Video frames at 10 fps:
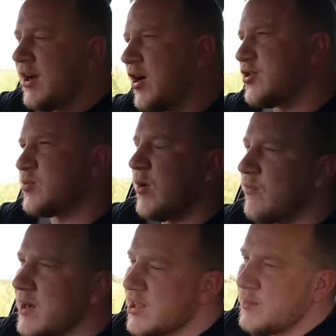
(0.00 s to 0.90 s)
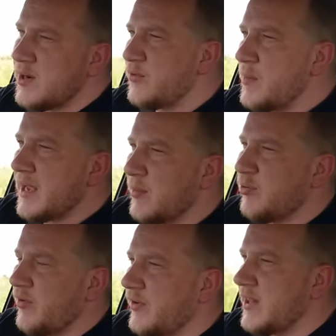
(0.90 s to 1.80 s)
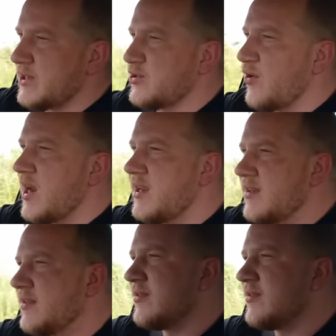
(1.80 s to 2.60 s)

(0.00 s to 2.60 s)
I just want rid of them and if we make a profit, that's great.